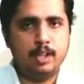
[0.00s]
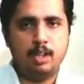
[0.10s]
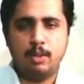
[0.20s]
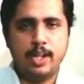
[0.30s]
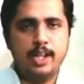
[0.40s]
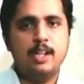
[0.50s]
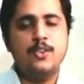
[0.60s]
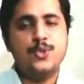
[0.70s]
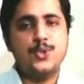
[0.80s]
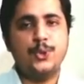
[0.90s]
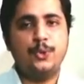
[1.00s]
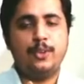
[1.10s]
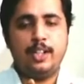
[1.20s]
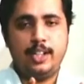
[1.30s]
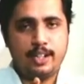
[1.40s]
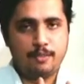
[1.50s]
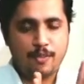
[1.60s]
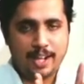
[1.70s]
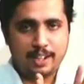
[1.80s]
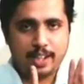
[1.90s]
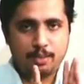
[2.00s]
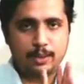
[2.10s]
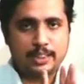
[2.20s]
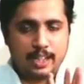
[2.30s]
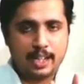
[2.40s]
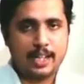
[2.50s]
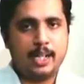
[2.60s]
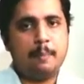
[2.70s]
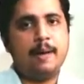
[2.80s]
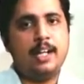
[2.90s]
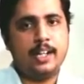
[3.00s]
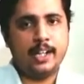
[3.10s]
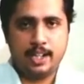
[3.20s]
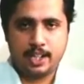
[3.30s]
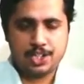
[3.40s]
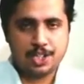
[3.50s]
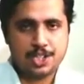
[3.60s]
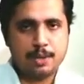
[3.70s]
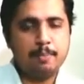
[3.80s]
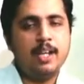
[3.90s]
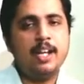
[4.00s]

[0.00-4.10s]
Okay, so when there was a related party relationship,